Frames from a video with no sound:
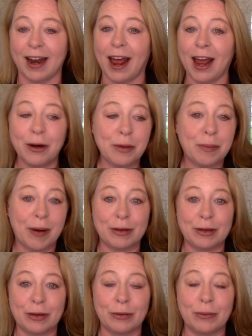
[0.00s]
And I don't know
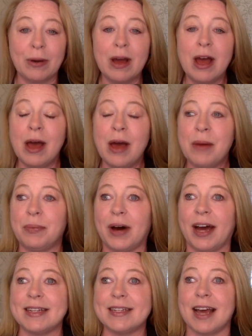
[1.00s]
about you,
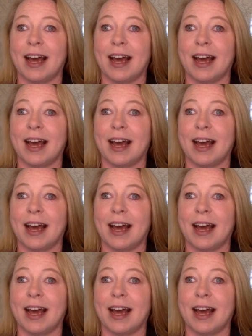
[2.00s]
but